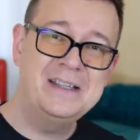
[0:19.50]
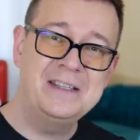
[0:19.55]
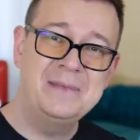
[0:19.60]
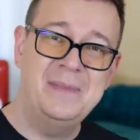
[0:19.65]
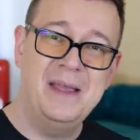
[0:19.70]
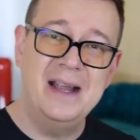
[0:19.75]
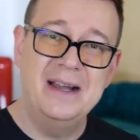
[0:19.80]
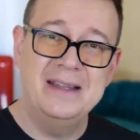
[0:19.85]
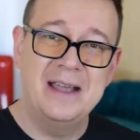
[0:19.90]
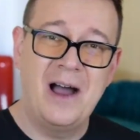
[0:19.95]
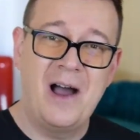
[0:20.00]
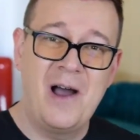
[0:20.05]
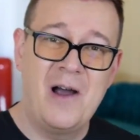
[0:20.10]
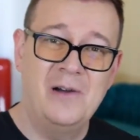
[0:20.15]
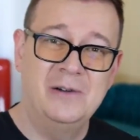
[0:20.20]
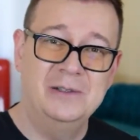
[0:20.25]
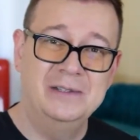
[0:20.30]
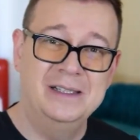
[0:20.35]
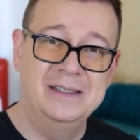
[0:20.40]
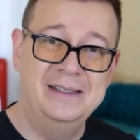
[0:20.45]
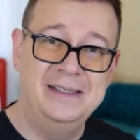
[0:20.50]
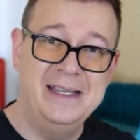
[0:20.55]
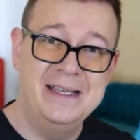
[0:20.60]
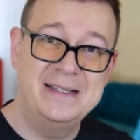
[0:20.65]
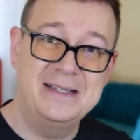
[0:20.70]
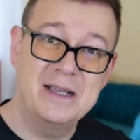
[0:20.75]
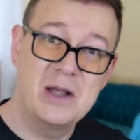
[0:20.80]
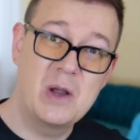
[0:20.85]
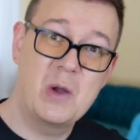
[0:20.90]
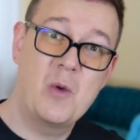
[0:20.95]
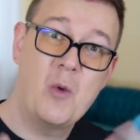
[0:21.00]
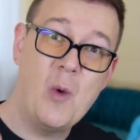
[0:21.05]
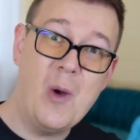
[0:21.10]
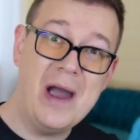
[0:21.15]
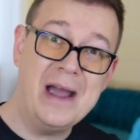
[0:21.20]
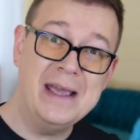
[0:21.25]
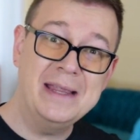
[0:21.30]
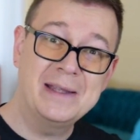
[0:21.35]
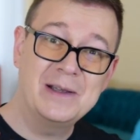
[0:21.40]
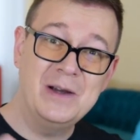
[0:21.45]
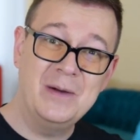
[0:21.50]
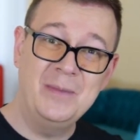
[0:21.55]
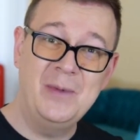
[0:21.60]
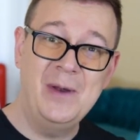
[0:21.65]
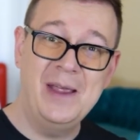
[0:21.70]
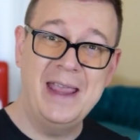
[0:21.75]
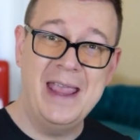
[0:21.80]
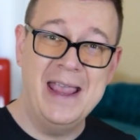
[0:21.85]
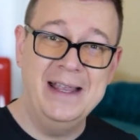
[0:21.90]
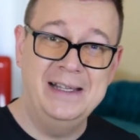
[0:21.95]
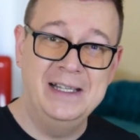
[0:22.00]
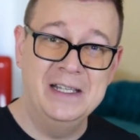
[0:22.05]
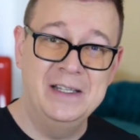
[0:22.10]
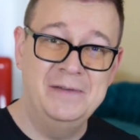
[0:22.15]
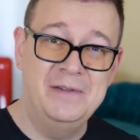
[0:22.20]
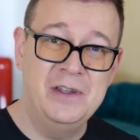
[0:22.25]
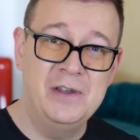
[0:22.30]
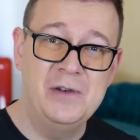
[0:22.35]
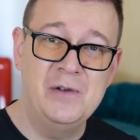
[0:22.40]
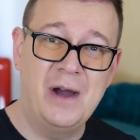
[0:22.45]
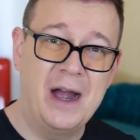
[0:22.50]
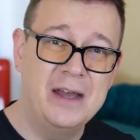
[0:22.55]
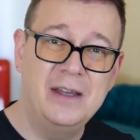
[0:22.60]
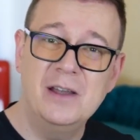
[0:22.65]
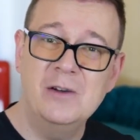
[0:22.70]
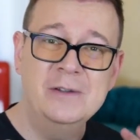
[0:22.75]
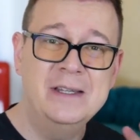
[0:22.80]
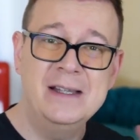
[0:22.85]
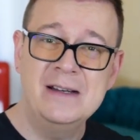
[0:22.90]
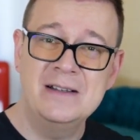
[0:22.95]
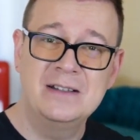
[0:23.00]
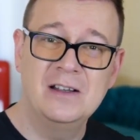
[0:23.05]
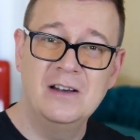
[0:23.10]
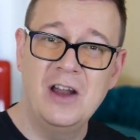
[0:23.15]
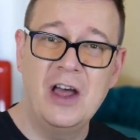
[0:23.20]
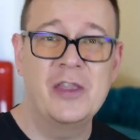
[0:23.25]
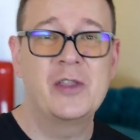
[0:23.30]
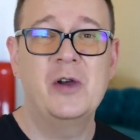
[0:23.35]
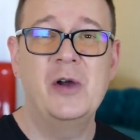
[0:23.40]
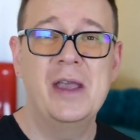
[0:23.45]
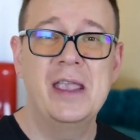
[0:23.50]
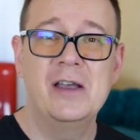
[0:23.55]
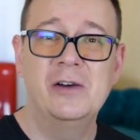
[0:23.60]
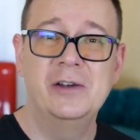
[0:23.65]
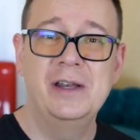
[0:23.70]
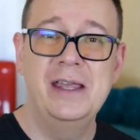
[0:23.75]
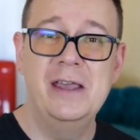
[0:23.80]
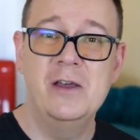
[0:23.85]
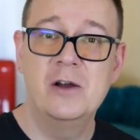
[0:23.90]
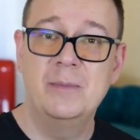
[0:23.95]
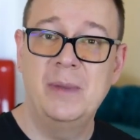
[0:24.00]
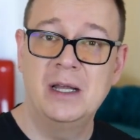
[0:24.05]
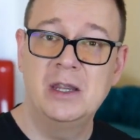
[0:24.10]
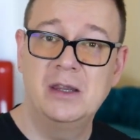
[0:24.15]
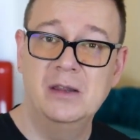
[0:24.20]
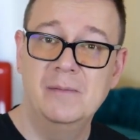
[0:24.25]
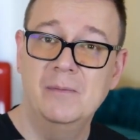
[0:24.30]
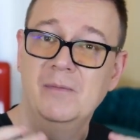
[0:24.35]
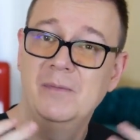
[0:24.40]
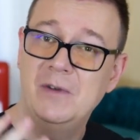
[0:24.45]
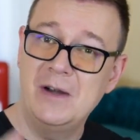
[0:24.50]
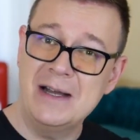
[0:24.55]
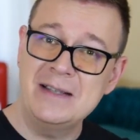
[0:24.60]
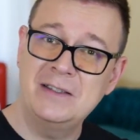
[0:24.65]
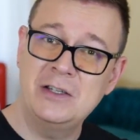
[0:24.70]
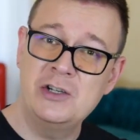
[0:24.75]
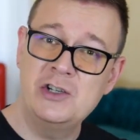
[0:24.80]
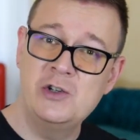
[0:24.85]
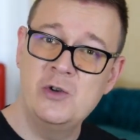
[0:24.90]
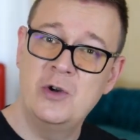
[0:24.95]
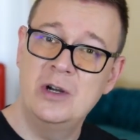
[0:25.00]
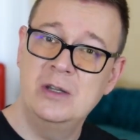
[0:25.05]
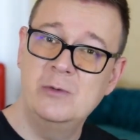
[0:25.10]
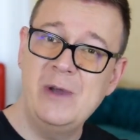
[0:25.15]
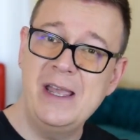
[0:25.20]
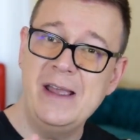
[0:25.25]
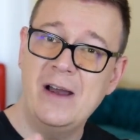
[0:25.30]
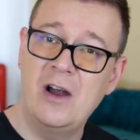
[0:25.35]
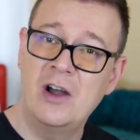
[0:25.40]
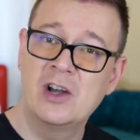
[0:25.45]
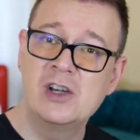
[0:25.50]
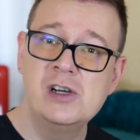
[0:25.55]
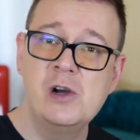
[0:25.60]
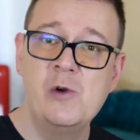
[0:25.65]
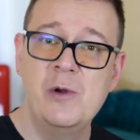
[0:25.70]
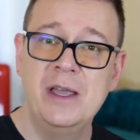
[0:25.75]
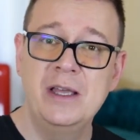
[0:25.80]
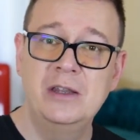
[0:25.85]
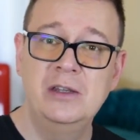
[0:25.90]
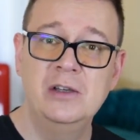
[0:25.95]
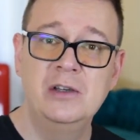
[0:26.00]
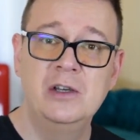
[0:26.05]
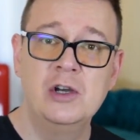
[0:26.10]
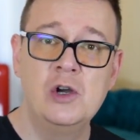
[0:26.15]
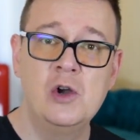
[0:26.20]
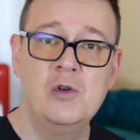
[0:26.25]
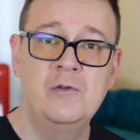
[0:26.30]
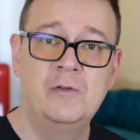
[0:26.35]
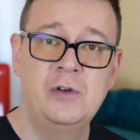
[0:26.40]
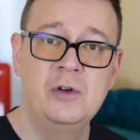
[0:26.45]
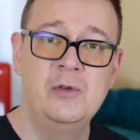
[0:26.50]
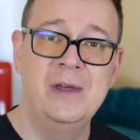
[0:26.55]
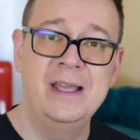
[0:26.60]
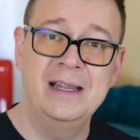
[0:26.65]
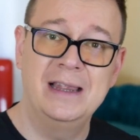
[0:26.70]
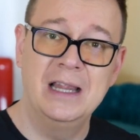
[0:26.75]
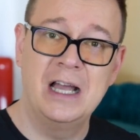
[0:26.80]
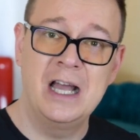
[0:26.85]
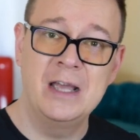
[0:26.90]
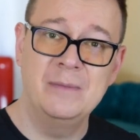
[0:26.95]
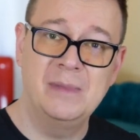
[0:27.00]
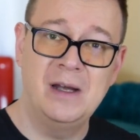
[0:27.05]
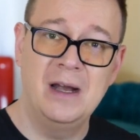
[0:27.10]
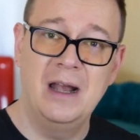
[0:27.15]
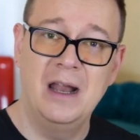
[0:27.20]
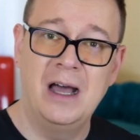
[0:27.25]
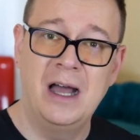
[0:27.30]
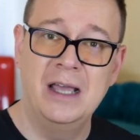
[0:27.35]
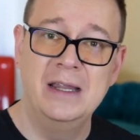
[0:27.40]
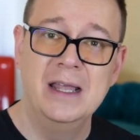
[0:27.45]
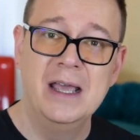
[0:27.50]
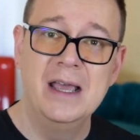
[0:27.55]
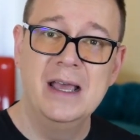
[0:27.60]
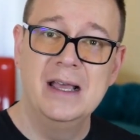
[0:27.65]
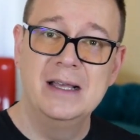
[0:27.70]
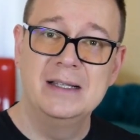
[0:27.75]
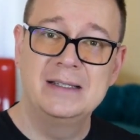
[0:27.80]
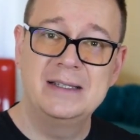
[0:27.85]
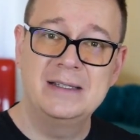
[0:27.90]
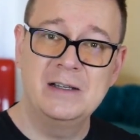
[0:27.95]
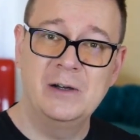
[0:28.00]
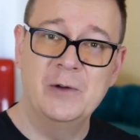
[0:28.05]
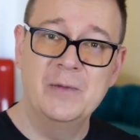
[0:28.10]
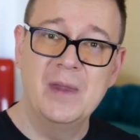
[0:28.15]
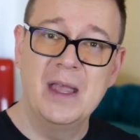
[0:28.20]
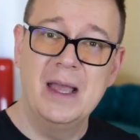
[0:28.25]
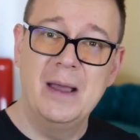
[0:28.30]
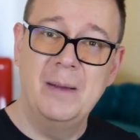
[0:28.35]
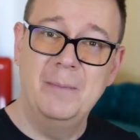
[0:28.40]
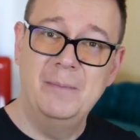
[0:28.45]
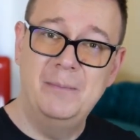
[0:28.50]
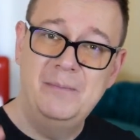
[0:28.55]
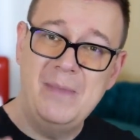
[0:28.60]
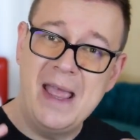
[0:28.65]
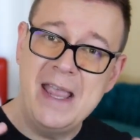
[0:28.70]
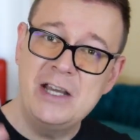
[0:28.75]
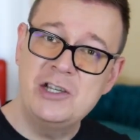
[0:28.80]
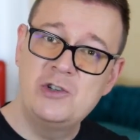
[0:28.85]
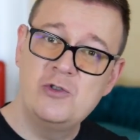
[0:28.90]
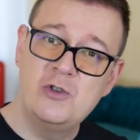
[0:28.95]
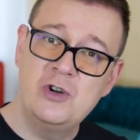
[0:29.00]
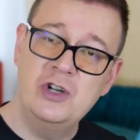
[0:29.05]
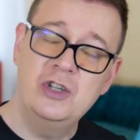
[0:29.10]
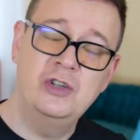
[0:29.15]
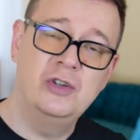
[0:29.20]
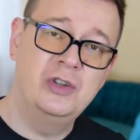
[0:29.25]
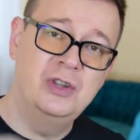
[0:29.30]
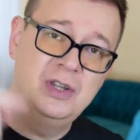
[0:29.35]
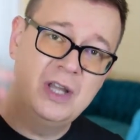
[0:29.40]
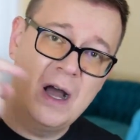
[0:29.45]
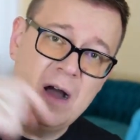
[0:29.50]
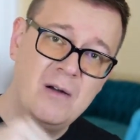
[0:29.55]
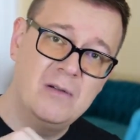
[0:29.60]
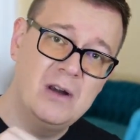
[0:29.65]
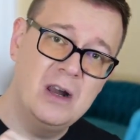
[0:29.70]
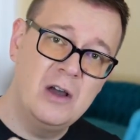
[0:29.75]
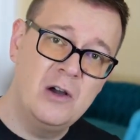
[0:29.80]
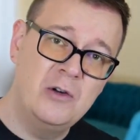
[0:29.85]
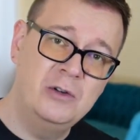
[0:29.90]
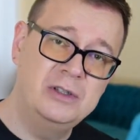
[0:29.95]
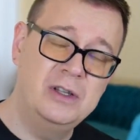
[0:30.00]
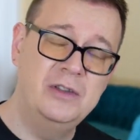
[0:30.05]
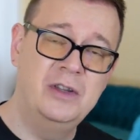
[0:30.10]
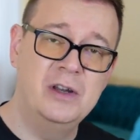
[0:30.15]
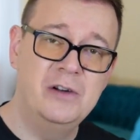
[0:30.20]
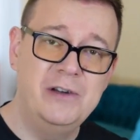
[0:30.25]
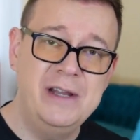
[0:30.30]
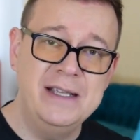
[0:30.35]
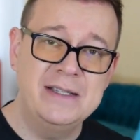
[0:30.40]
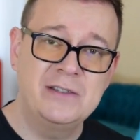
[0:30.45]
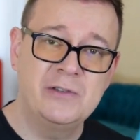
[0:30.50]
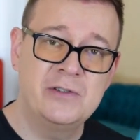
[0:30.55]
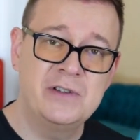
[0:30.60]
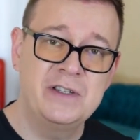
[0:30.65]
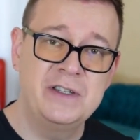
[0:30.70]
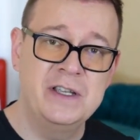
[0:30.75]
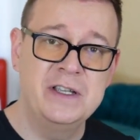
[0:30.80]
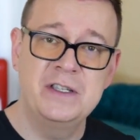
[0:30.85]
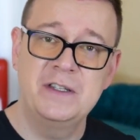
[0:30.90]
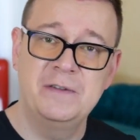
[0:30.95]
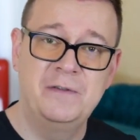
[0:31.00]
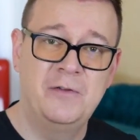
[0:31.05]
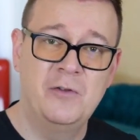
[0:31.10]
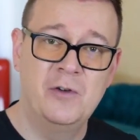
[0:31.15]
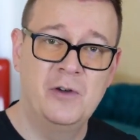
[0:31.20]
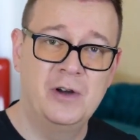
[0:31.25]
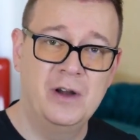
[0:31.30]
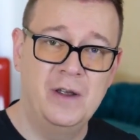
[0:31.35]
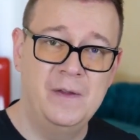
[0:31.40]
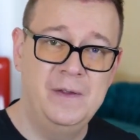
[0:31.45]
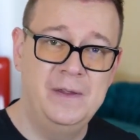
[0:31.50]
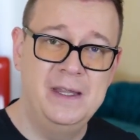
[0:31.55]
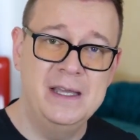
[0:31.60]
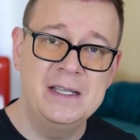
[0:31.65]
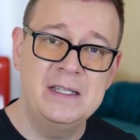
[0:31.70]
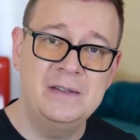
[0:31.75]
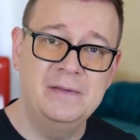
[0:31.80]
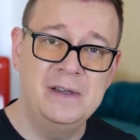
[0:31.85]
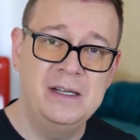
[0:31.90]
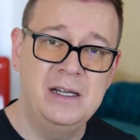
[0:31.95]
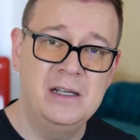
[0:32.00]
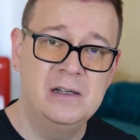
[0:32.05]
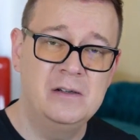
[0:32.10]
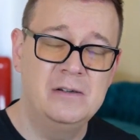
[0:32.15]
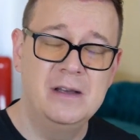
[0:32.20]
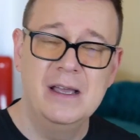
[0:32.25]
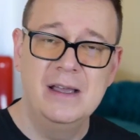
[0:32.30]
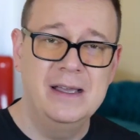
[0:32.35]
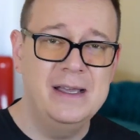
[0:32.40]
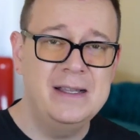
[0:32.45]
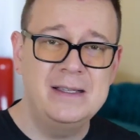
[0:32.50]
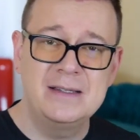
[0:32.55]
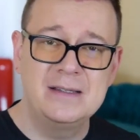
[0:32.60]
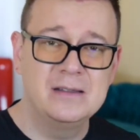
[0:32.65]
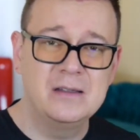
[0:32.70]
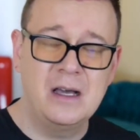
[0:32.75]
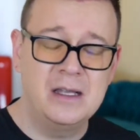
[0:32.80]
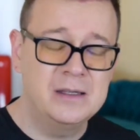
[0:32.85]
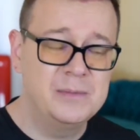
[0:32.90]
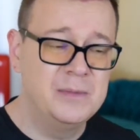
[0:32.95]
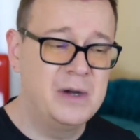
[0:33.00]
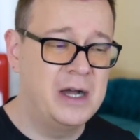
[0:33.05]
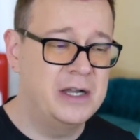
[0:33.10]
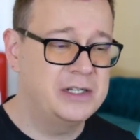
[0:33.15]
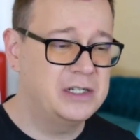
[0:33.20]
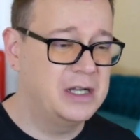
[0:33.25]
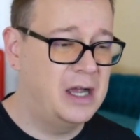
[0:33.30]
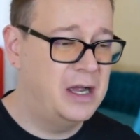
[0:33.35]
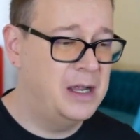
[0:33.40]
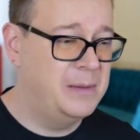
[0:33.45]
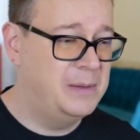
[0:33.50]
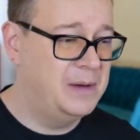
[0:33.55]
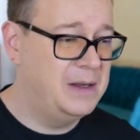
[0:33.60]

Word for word: just build out this quite complicated view. I know there's a lot going on here, but rest assured we are going to go through it line by line so make sure to download the resources for this video. It's not much, I